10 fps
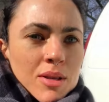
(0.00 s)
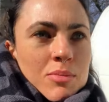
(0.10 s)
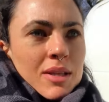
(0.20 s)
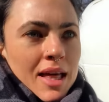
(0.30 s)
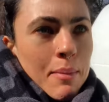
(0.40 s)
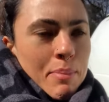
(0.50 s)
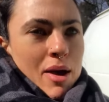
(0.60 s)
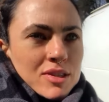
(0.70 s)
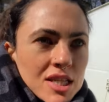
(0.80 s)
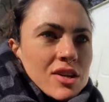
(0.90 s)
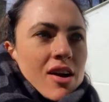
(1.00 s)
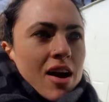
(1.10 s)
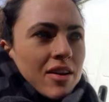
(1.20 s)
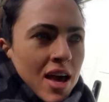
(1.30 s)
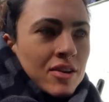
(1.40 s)
me to be like bouncing
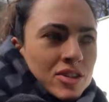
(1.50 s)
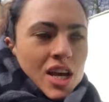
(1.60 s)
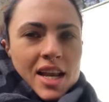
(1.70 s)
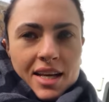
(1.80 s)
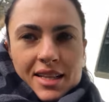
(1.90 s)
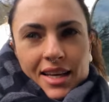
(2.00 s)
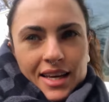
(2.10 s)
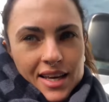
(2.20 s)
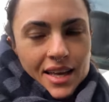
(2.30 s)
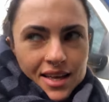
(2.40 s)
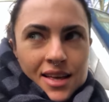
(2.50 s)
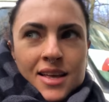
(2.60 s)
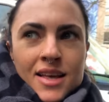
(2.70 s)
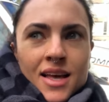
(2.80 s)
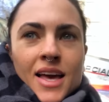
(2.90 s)
around energetically,
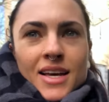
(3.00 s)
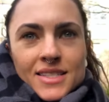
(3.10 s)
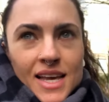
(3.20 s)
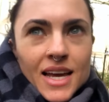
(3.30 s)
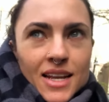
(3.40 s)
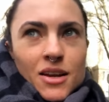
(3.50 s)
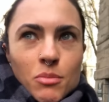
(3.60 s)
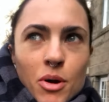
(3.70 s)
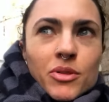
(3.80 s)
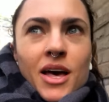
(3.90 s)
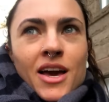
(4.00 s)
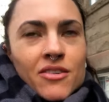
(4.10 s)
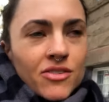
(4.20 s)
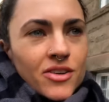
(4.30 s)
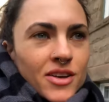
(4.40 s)
excited about
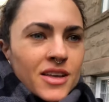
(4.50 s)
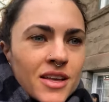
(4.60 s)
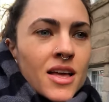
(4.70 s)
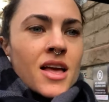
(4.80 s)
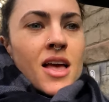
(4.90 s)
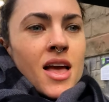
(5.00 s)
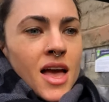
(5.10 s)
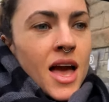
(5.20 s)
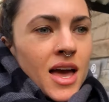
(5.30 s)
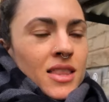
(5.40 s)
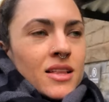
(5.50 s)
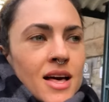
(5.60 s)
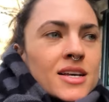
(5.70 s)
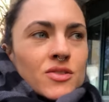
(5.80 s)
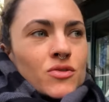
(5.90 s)
life. And the
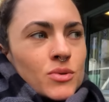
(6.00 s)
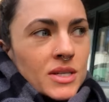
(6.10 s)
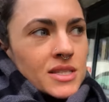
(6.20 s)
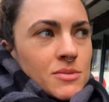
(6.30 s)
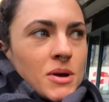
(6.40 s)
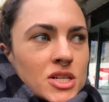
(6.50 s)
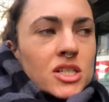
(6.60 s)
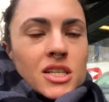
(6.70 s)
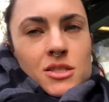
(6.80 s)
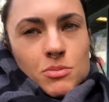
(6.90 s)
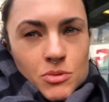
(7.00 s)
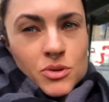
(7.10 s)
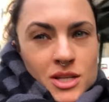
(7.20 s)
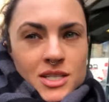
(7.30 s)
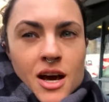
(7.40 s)
last few weeks especially, it's been
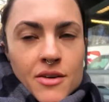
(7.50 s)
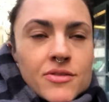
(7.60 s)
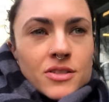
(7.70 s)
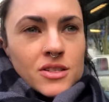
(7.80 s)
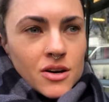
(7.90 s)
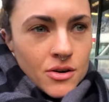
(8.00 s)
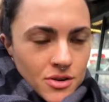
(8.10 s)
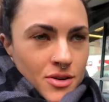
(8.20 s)
really tough, so.